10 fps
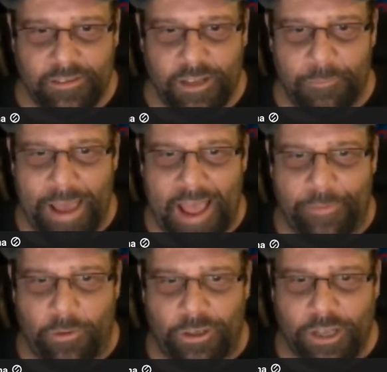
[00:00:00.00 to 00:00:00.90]
Not bad,
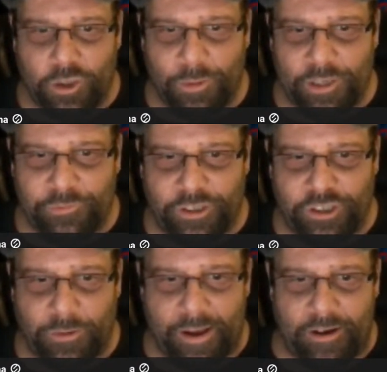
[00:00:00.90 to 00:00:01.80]
though. There's not too much
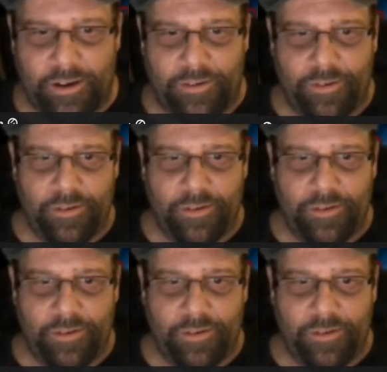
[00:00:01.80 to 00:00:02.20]
fringing around it.